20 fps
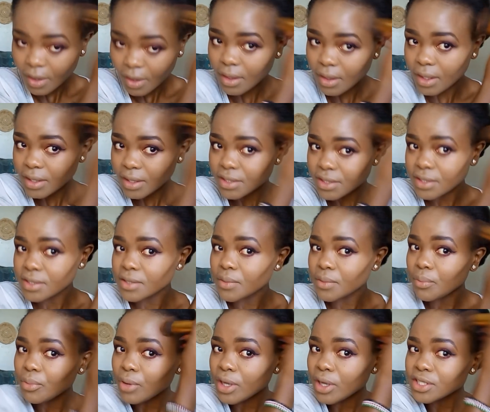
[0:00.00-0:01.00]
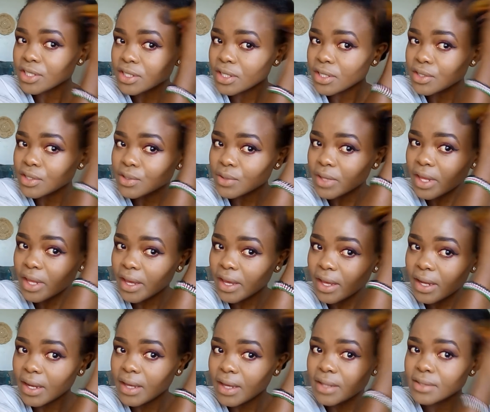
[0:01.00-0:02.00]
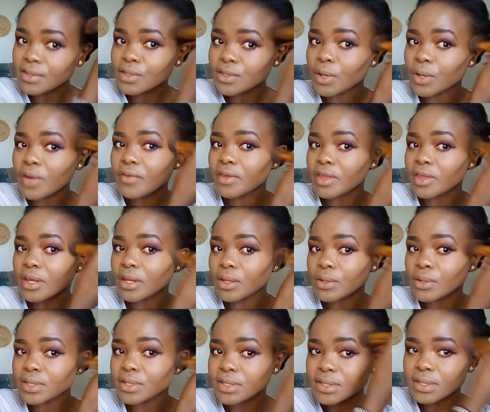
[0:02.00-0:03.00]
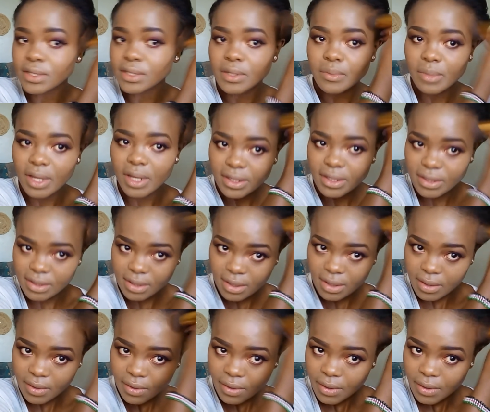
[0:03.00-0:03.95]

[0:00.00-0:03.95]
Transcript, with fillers: And then just brush it into the hairline so everything looks seamless.